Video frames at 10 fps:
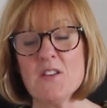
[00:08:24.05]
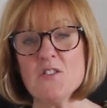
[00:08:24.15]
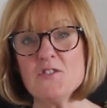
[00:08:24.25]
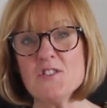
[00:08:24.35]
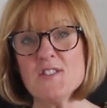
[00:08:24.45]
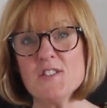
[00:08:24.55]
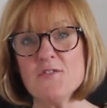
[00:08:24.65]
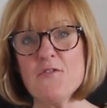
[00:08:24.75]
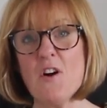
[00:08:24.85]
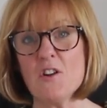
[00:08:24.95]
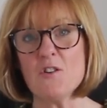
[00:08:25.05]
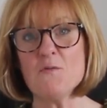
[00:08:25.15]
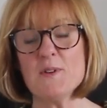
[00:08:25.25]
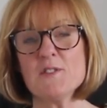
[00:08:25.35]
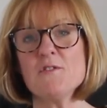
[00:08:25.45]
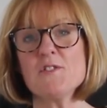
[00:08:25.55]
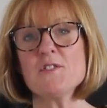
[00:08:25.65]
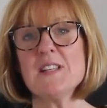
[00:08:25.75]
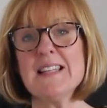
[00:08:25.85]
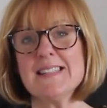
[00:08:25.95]
not just to follow, but also
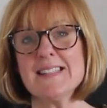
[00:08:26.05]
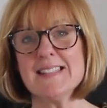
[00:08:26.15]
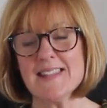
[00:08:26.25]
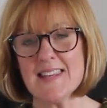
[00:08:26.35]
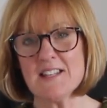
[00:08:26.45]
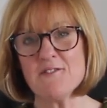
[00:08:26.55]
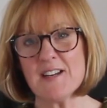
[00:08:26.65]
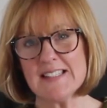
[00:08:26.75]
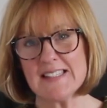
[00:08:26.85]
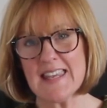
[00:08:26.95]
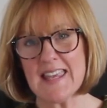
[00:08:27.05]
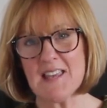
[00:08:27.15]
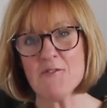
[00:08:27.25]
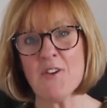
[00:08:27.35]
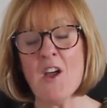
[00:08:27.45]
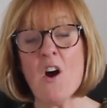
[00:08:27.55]
to listen to the advice they give